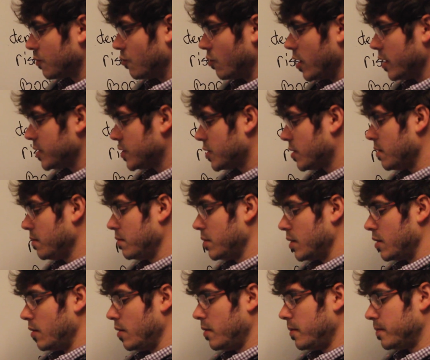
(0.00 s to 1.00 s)
rushed the
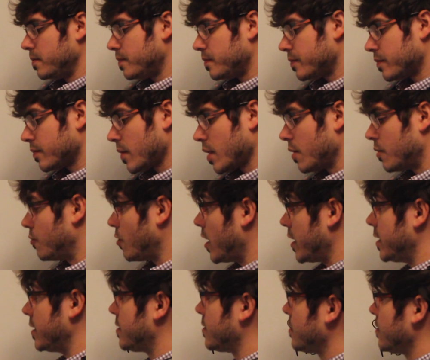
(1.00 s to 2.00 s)
middle
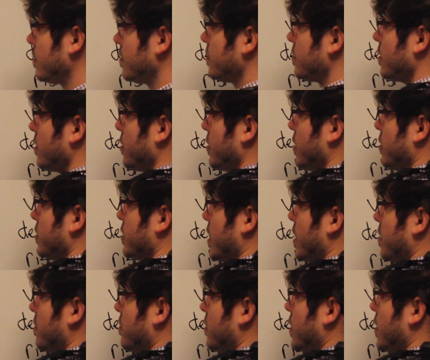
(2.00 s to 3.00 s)
right. So here's A
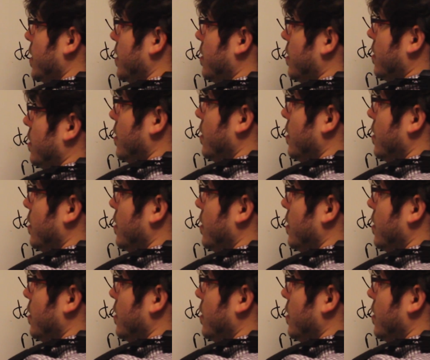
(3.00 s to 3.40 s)
and B.